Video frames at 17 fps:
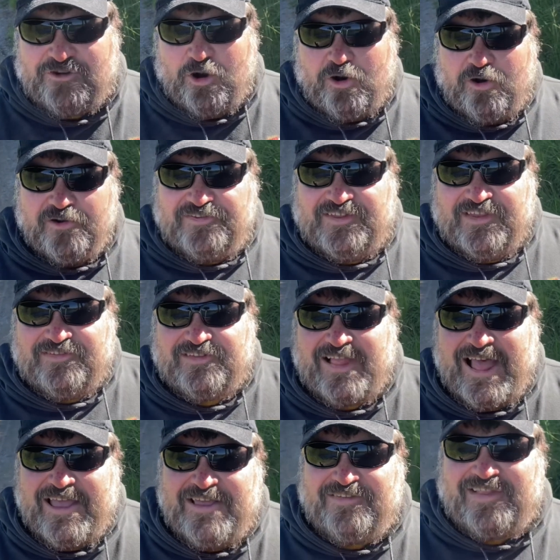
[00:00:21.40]
course, is
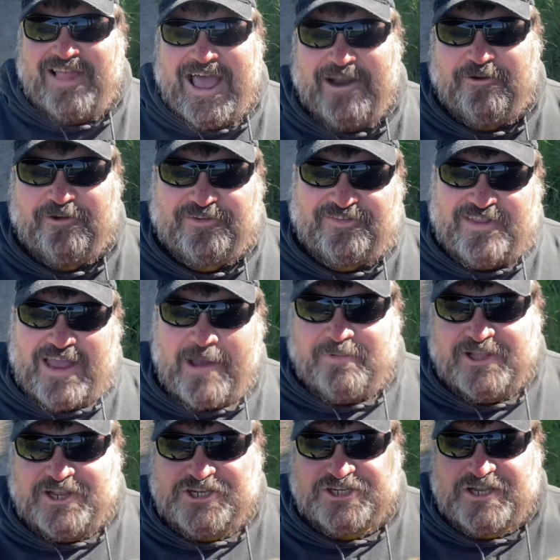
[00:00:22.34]
later
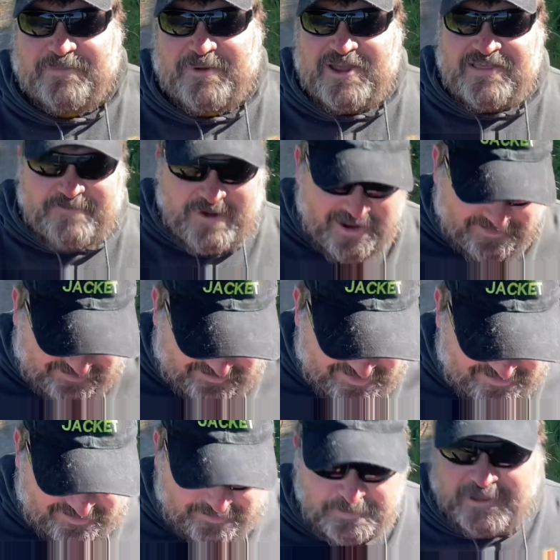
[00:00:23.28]
established to be the most
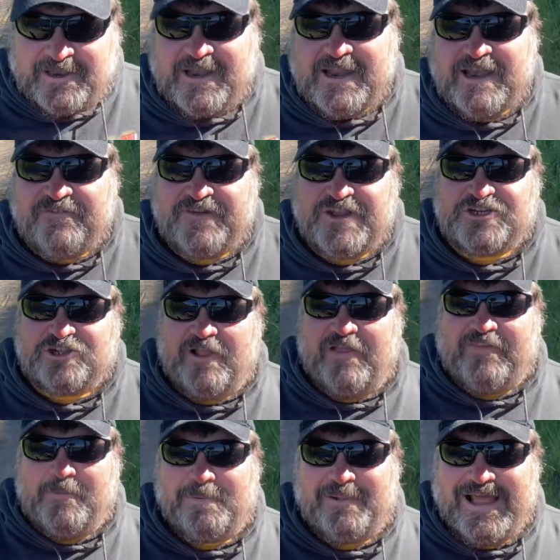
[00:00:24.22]
disciplined individual
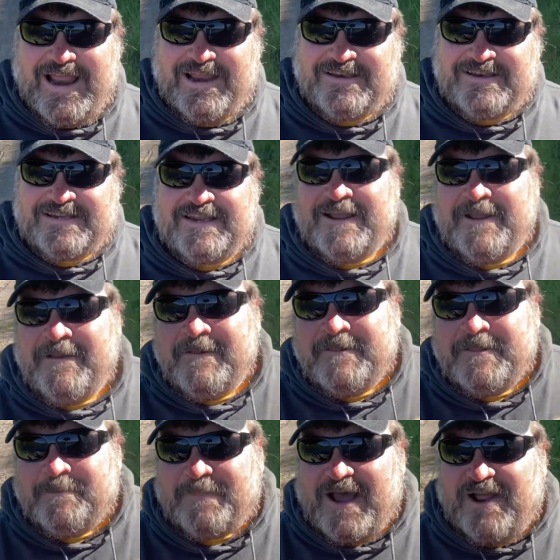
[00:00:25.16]
on the planet,
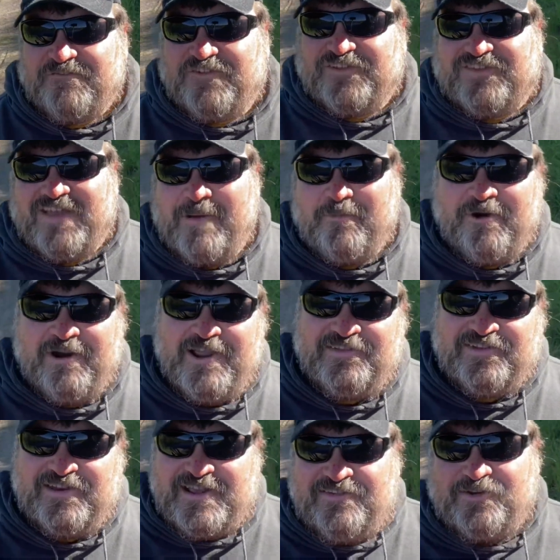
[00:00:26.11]
but for some
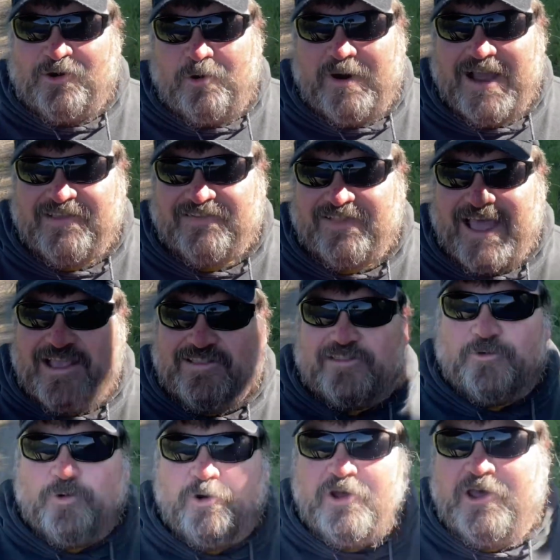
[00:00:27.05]
reason he's always late
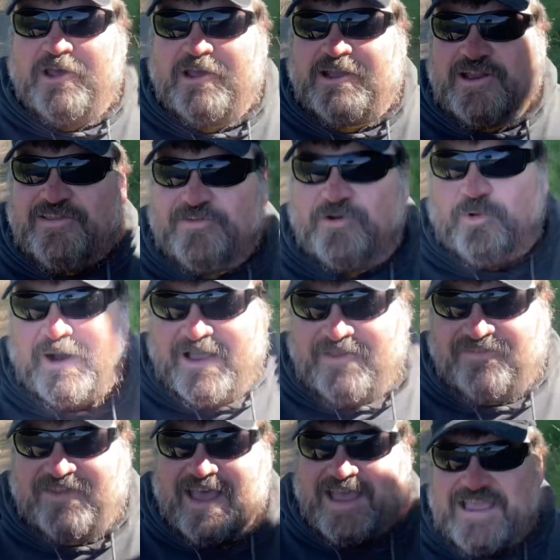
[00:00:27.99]
to work and he's
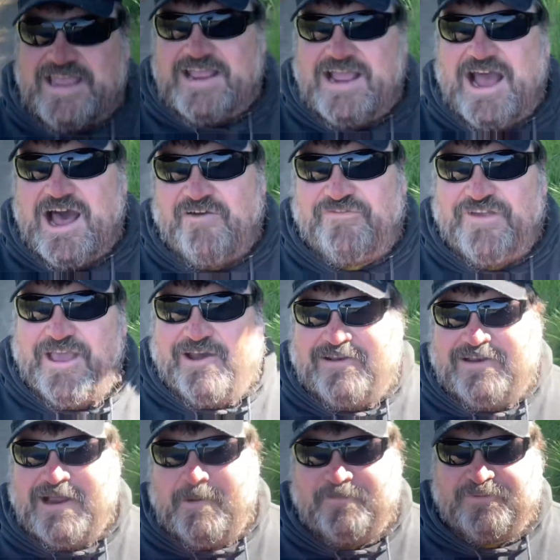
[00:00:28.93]
always taking half-hour
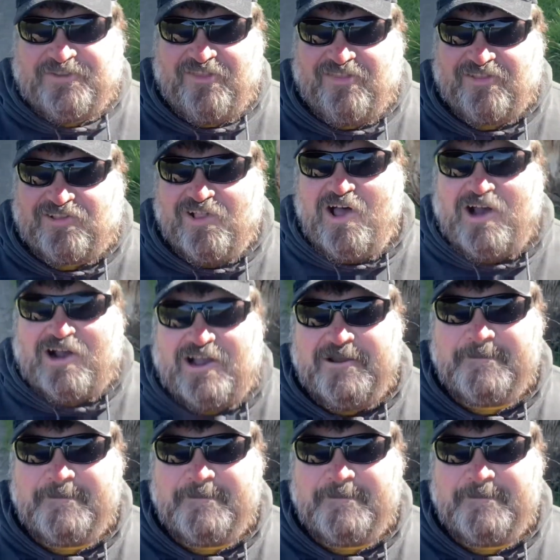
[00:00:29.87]
dumps on the clock.